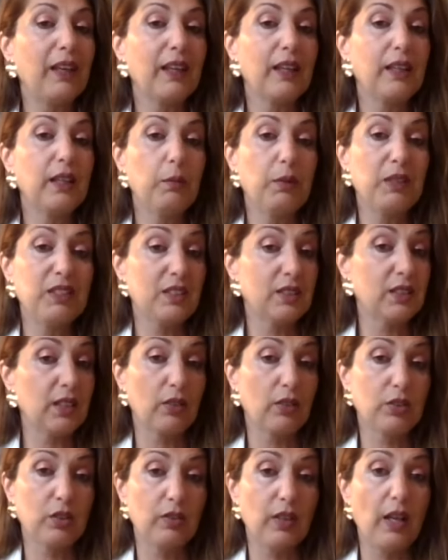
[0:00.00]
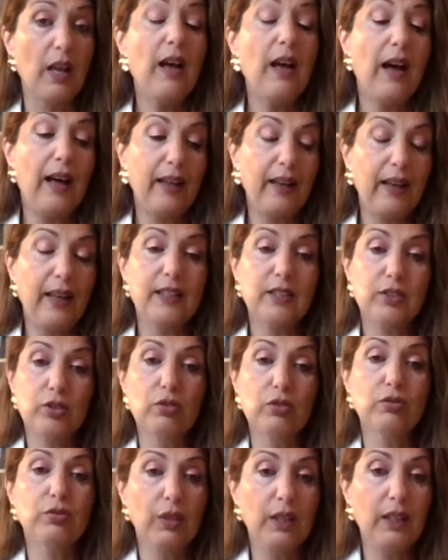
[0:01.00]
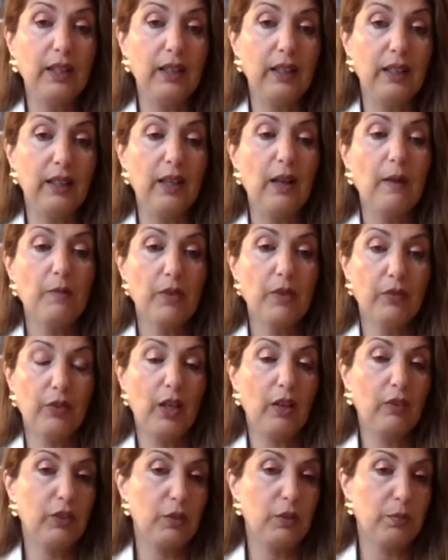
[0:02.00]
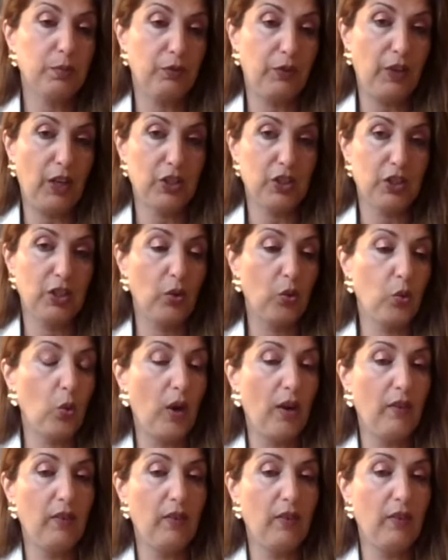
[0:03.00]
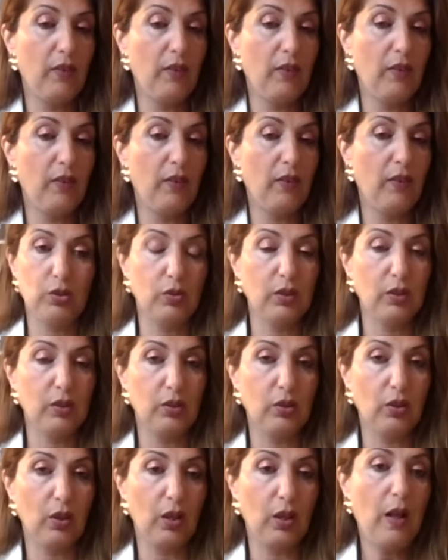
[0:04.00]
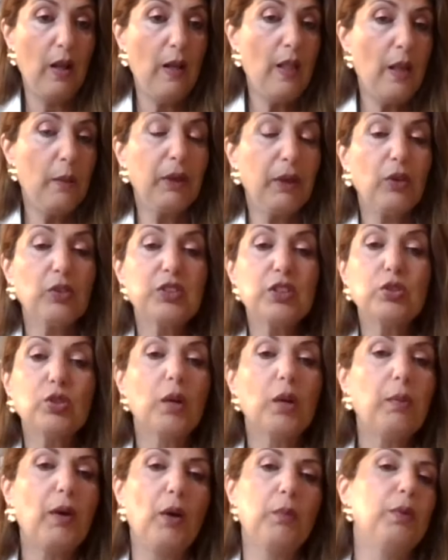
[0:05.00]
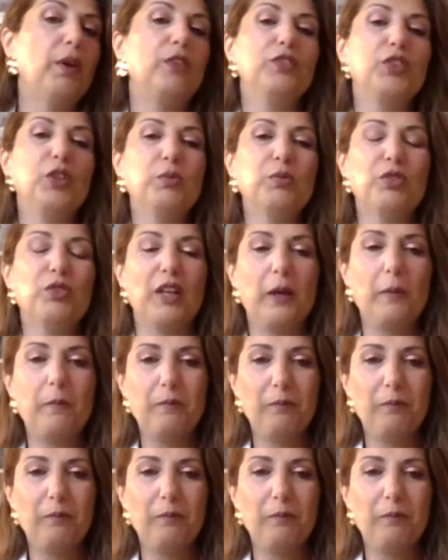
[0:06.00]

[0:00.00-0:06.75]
any business out of it unless you really work with a professional, whoever that is. Because it's all about perfumery.